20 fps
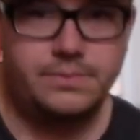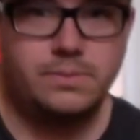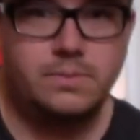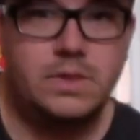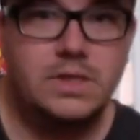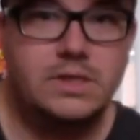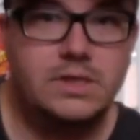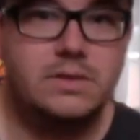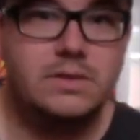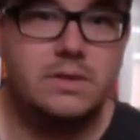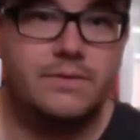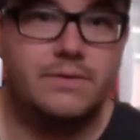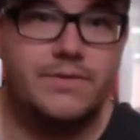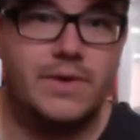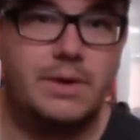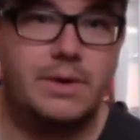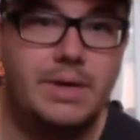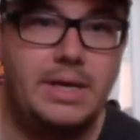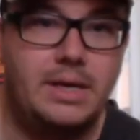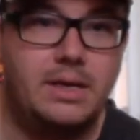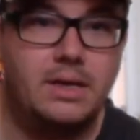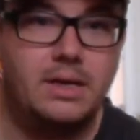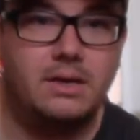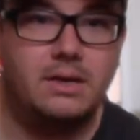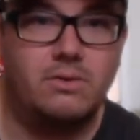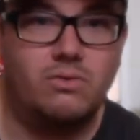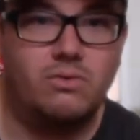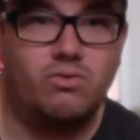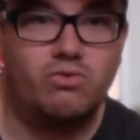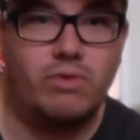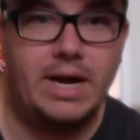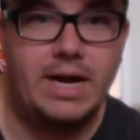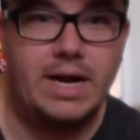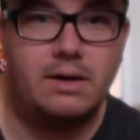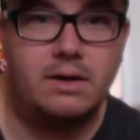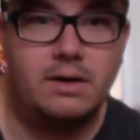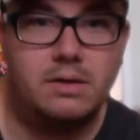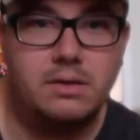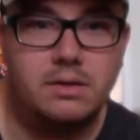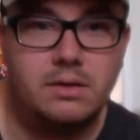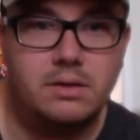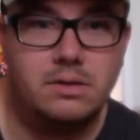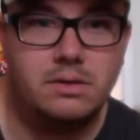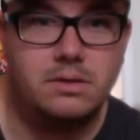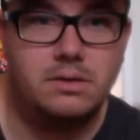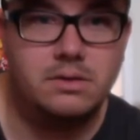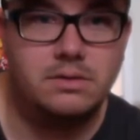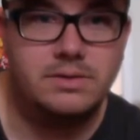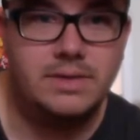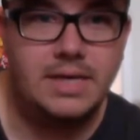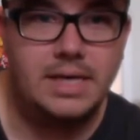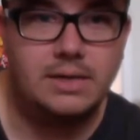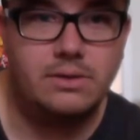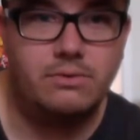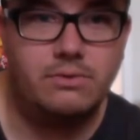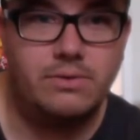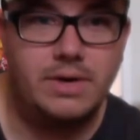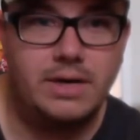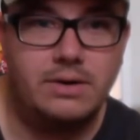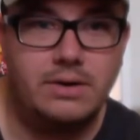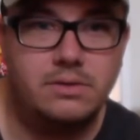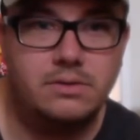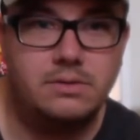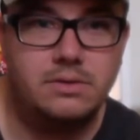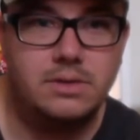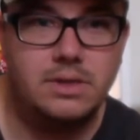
This is a very rare techno record.